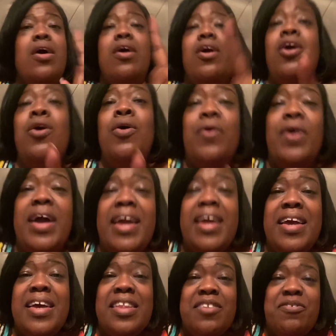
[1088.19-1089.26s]
Oh,
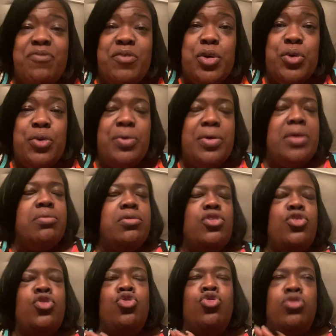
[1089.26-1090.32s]
and food, it was
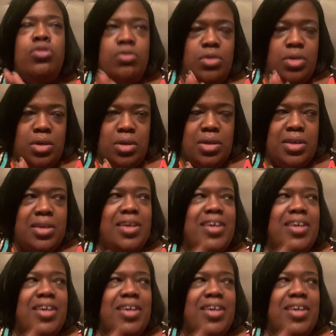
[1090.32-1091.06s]
so good.